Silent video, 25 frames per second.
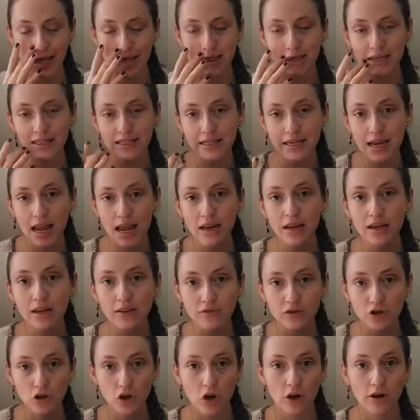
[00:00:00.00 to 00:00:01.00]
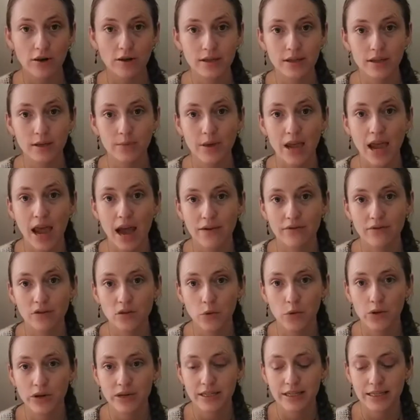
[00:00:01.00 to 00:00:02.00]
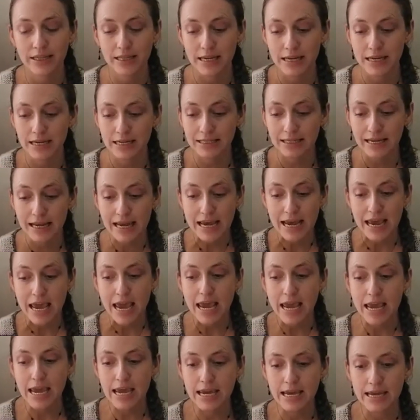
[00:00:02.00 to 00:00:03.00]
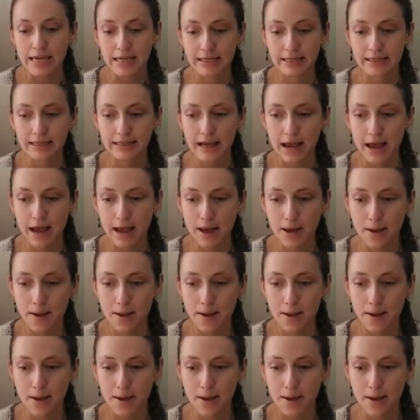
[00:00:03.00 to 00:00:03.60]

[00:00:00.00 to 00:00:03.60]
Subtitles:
And this negative charge that we have towards things is,